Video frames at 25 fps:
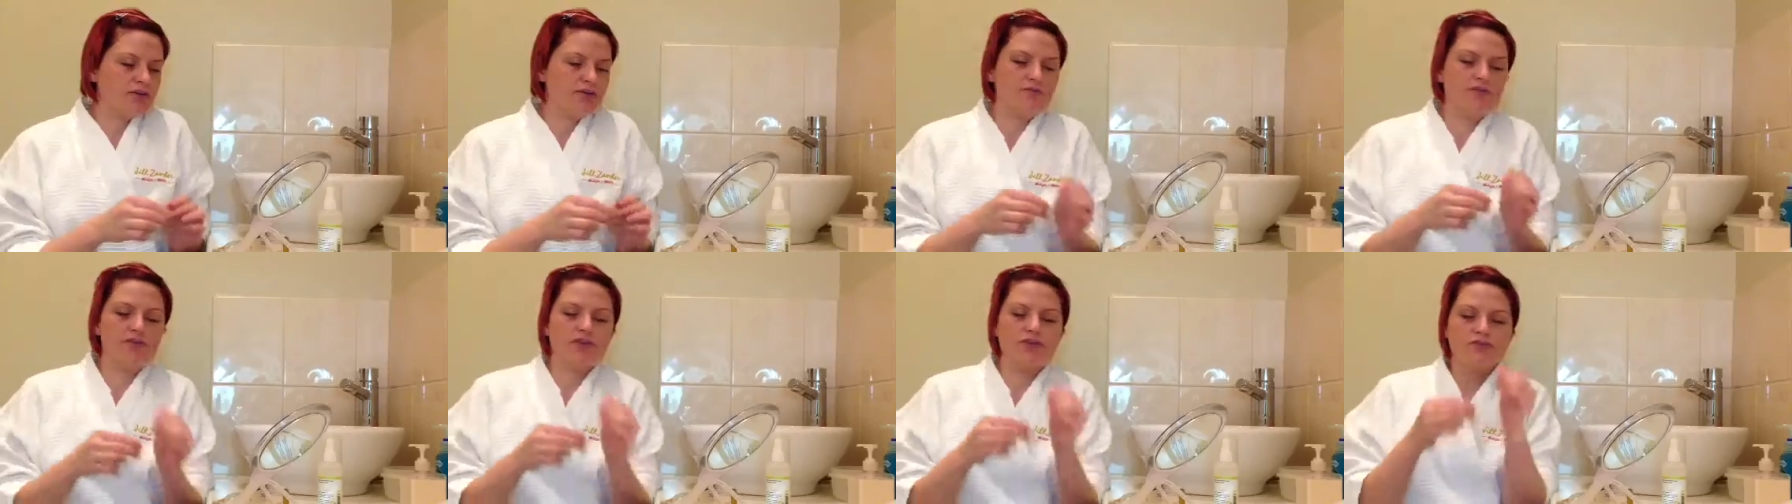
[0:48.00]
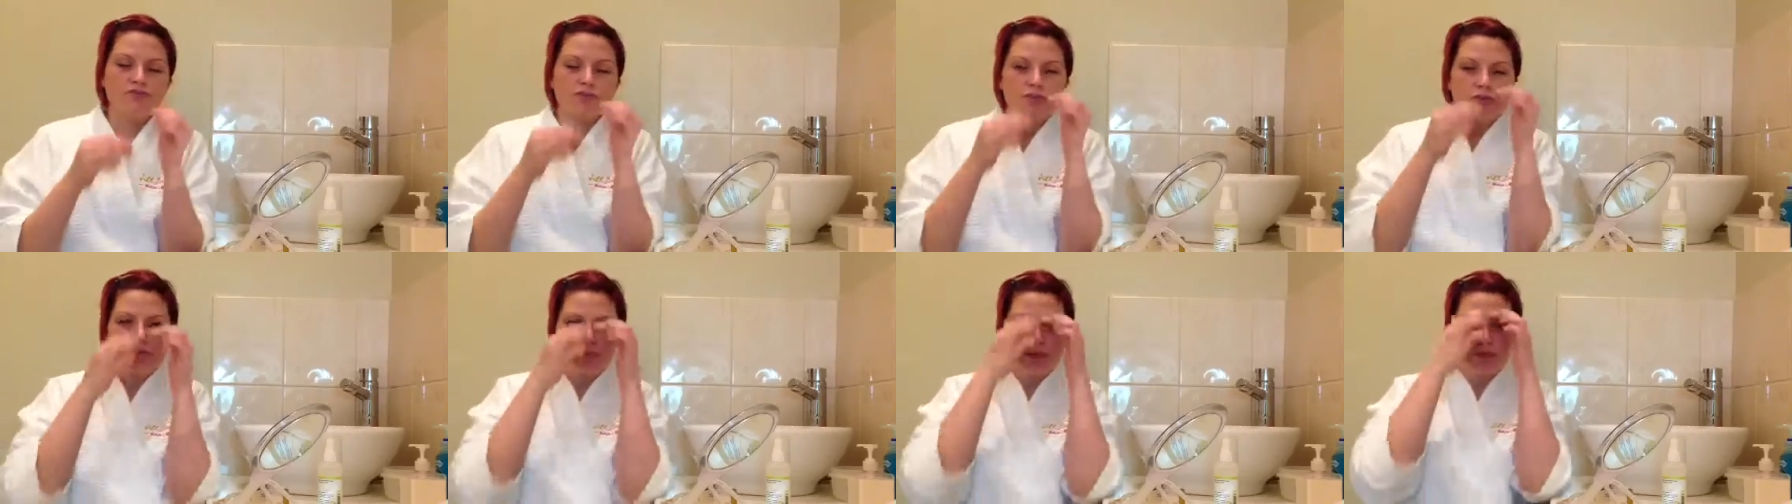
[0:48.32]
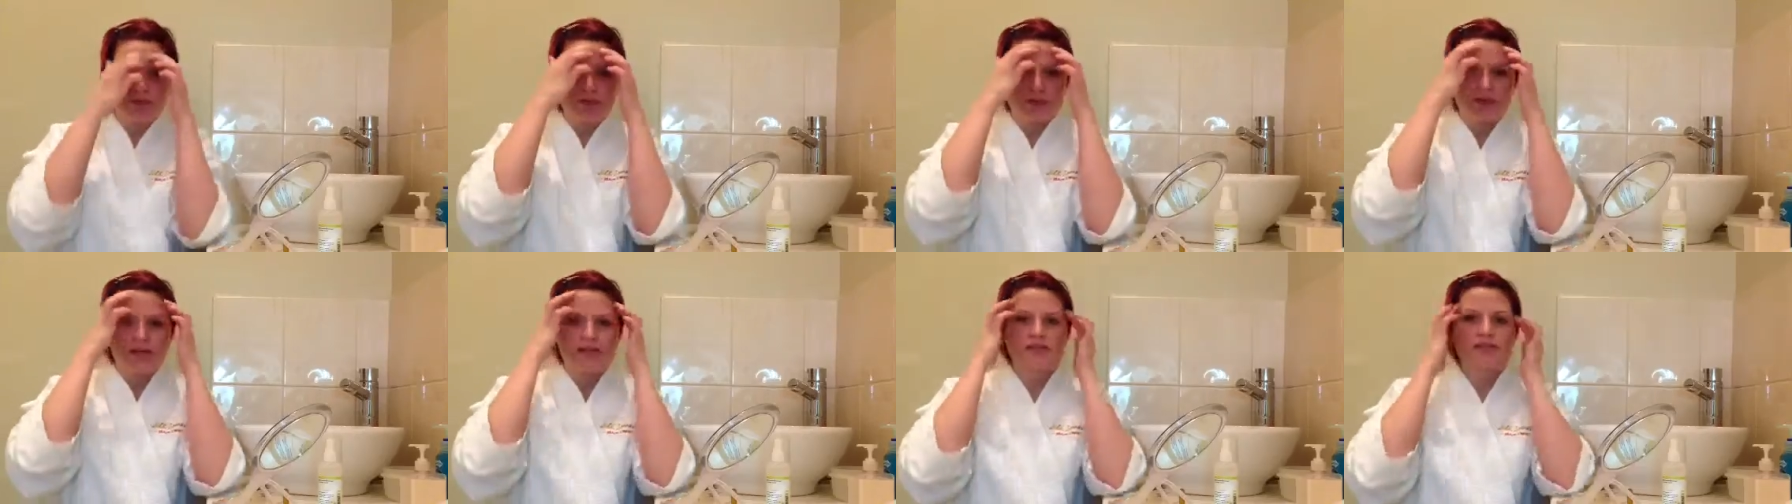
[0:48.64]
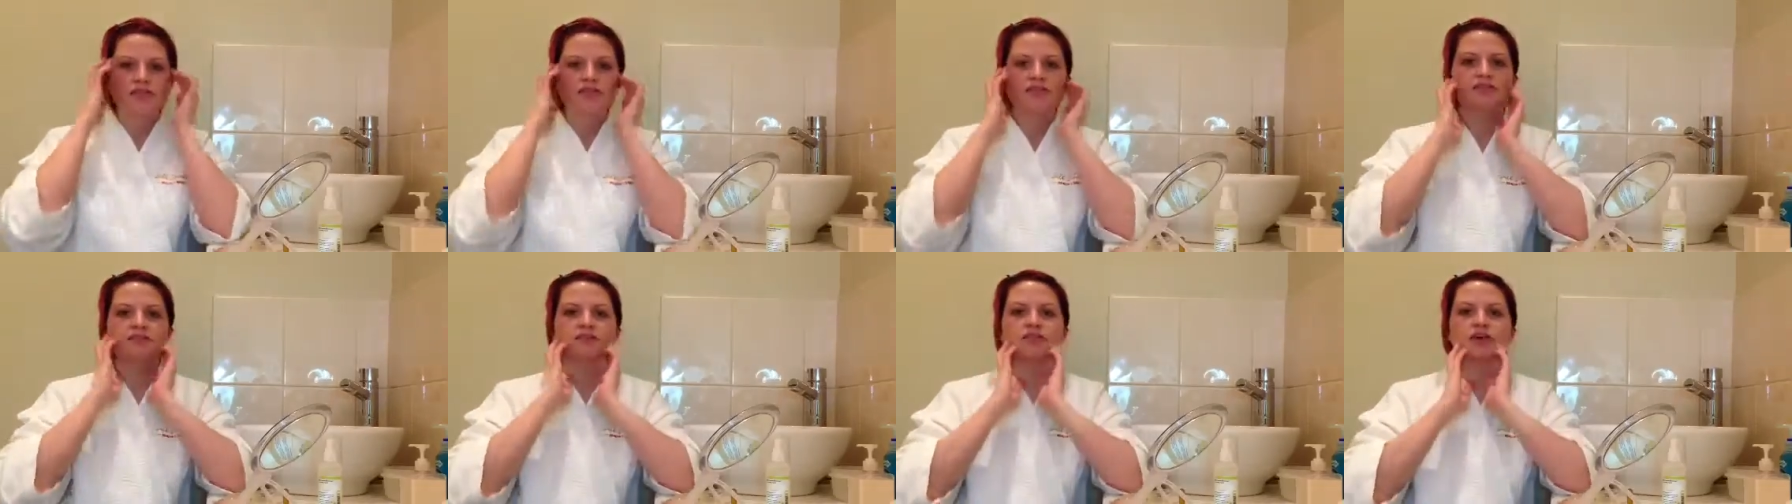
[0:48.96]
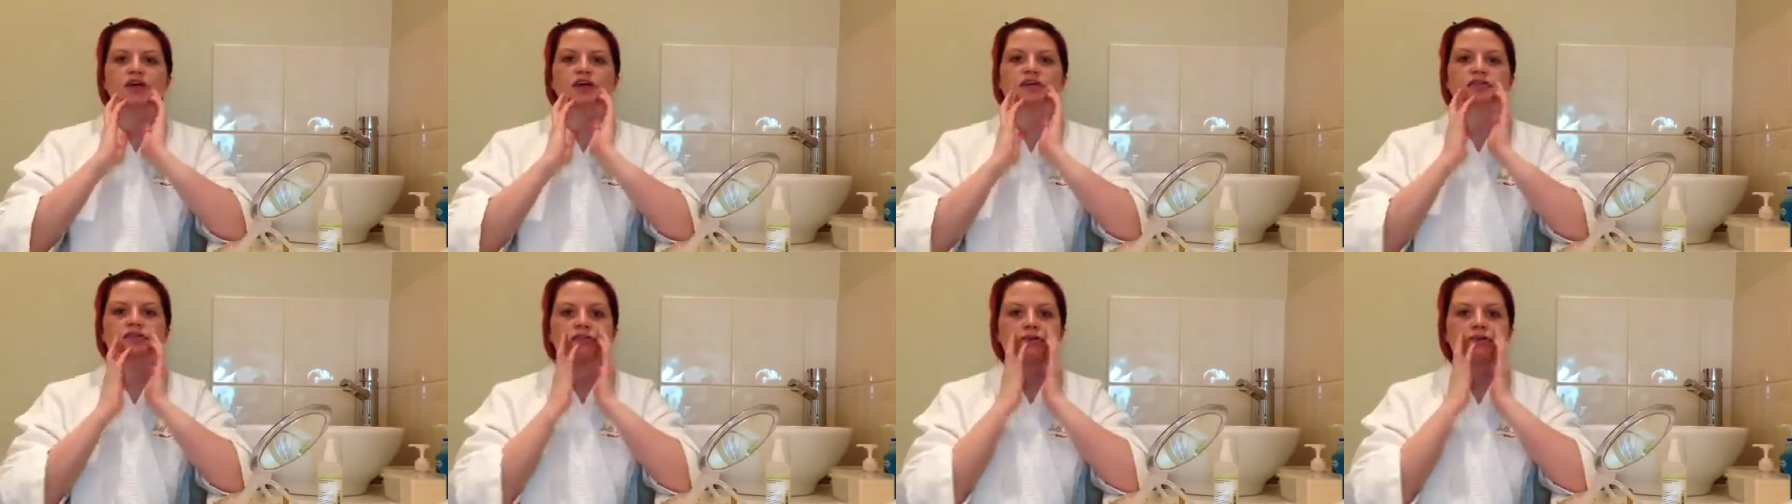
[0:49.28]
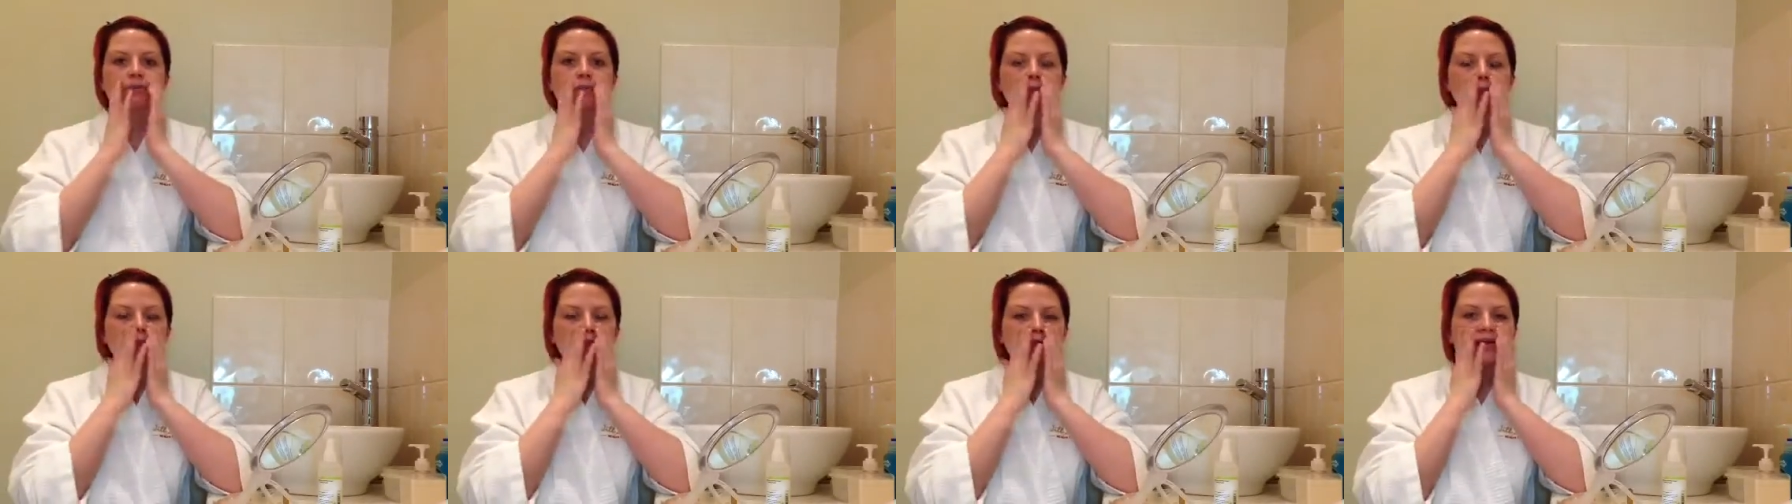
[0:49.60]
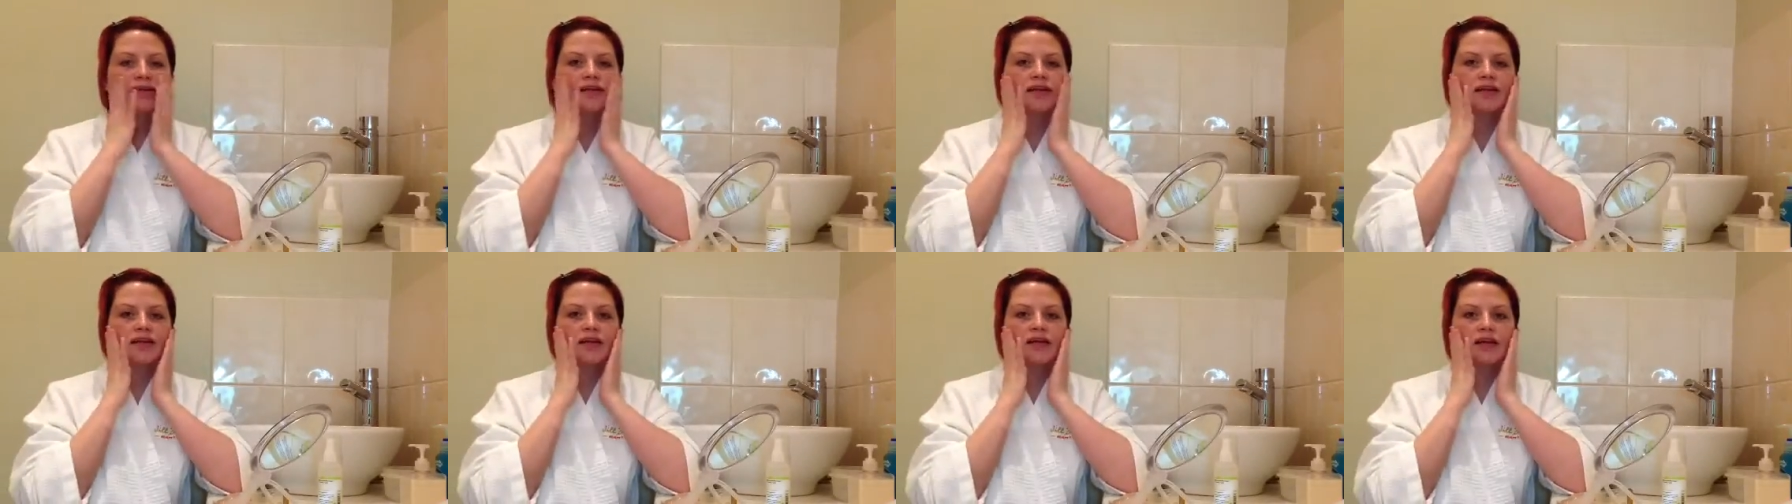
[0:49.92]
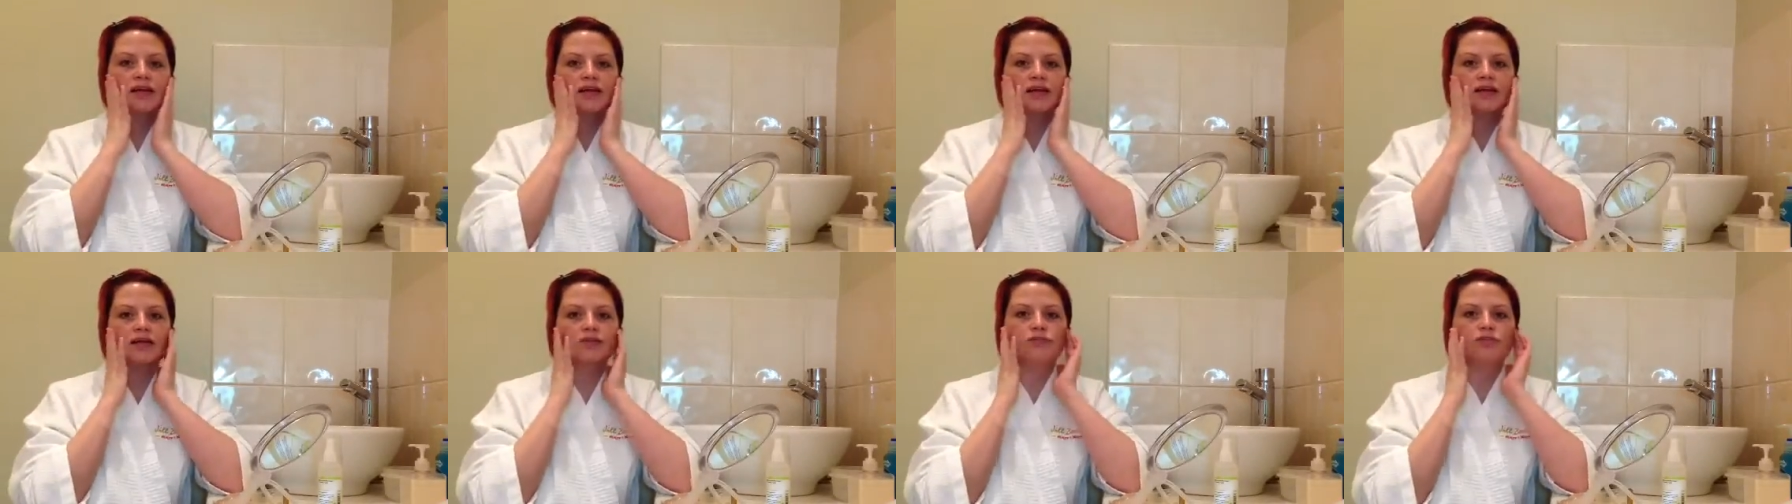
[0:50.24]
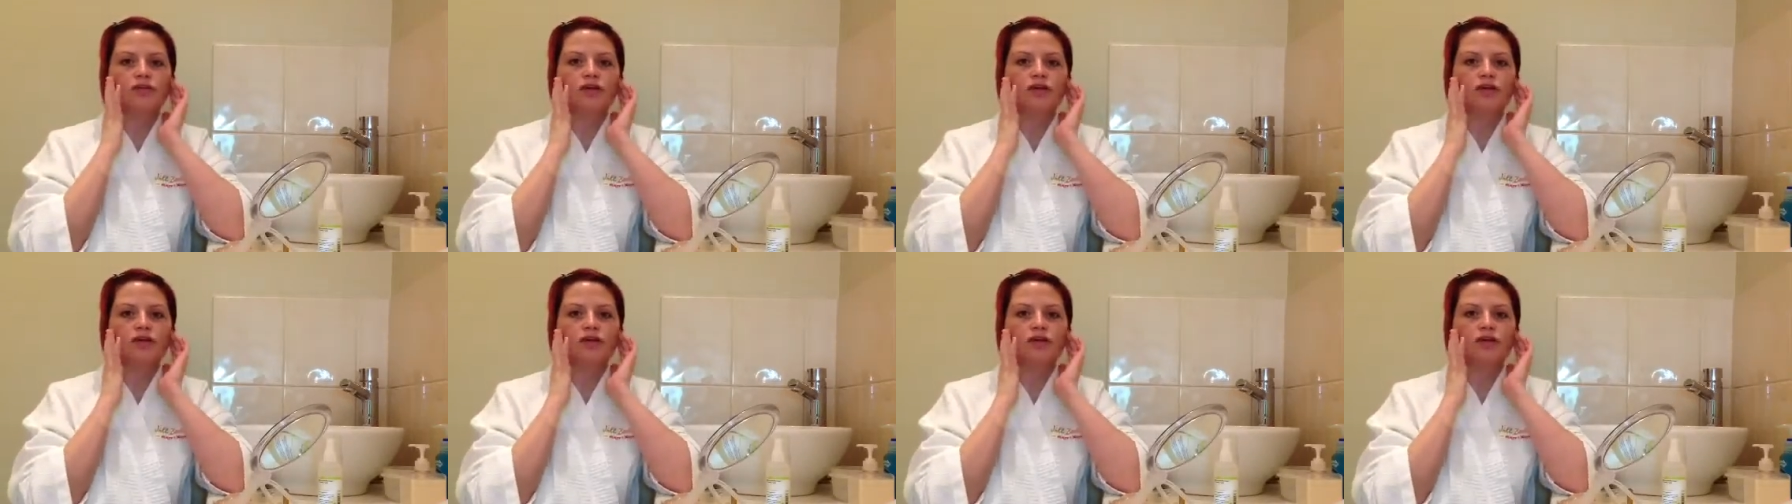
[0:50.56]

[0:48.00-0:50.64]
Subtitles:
First of all, we've cleansed the face, completely clean,